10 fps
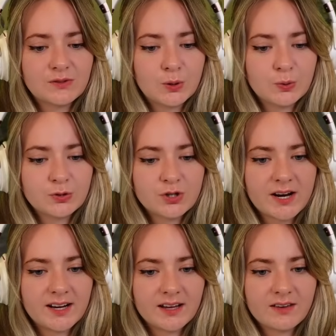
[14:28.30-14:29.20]
horse
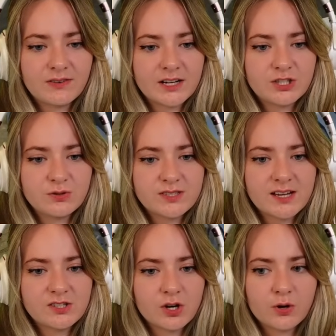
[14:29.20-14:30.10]
training, if I do say
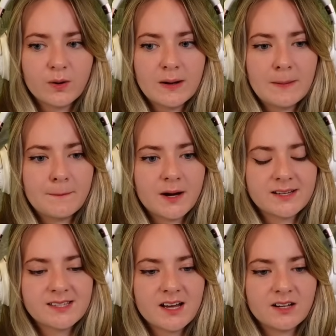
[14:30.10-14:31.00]
so
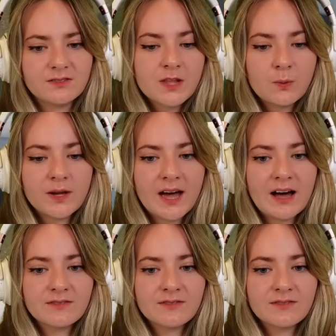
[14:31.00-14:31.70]
myself. We have